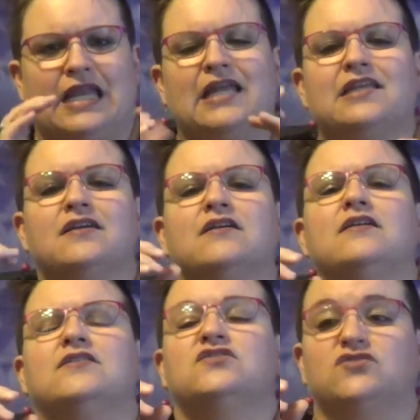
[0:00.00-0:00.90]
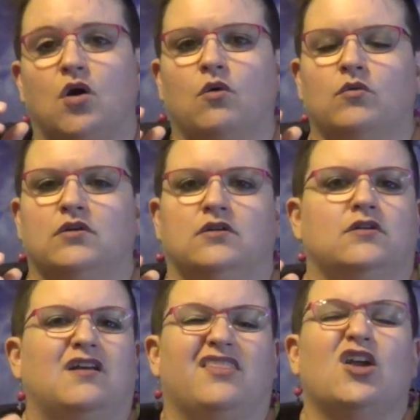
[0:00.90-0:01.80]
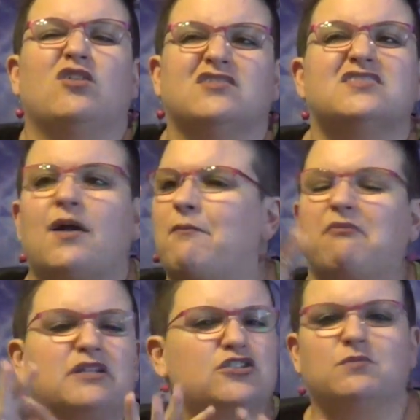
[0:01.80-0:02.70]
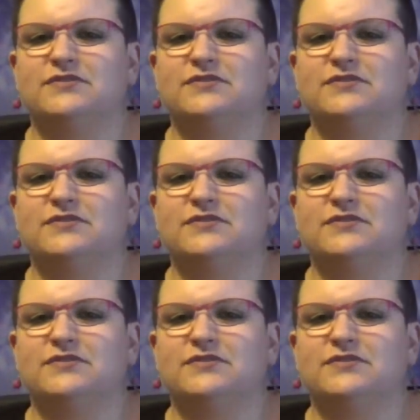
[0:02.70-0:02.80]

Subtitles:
deaf people communicate, and